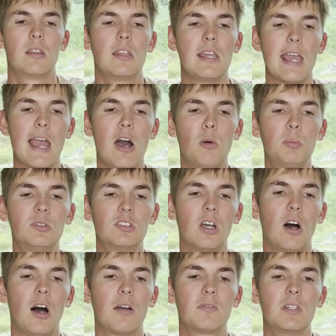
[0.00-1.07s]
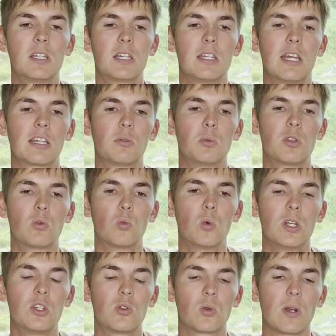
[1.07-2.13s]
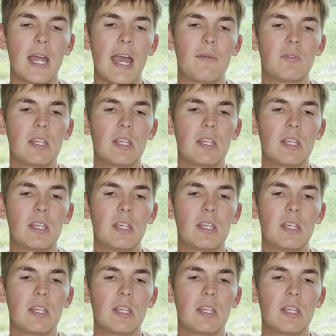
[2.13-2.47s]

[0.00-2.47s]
The Alp is often connected with witchcraft,